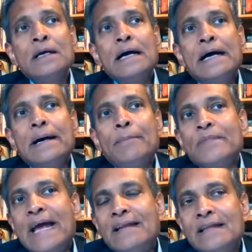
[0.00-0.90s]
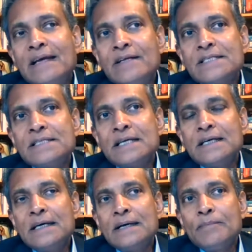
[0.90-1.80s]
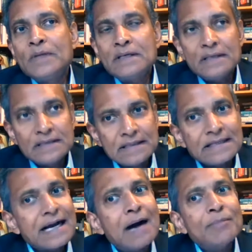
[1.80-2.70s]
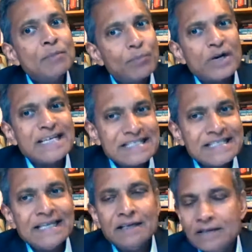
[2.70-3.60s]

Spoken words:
And there is the carbon pricing